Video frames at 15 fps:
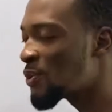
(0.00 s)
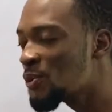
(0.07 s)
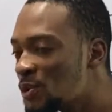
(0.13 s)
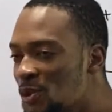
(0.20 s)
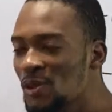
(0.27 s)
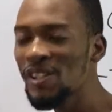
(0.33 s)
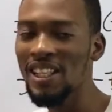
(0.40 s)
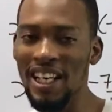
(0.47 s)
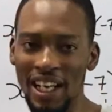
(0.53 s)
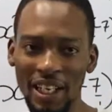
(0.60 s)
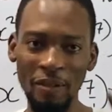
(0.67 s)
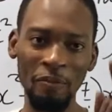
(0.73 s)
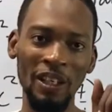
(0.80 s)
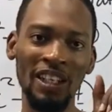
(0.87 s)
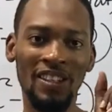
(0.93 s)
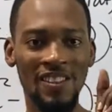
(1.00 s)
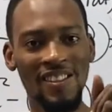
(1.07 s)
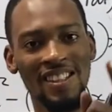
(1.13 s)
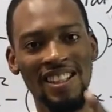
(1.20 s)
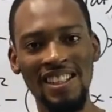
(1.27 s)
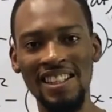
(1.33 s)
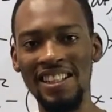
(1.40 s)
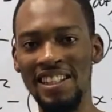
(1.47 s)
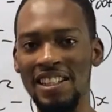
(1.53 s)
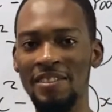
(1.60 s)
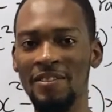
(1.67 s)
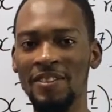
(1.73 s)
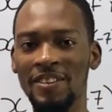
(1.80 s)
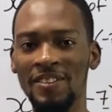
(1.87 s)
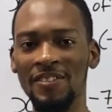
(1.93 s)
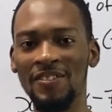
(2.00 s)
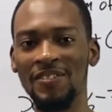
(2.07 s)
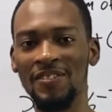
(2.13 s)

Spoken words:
2 and minus 7.